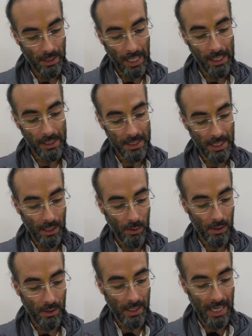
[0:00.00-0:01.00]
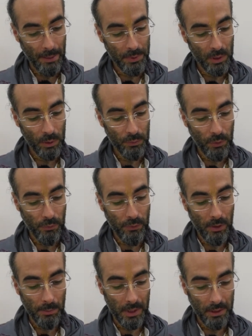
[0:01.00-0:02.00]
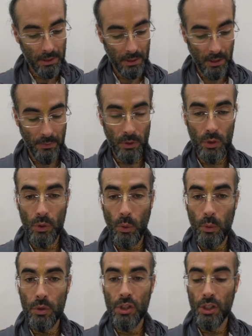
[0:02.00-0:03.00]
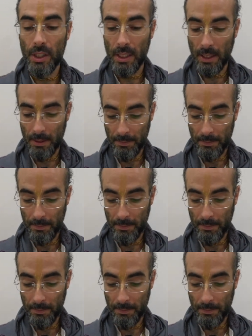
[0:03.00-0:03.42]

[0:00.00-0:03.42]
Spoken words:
Eighth shower, absolute fulfillment of the soul's yearning.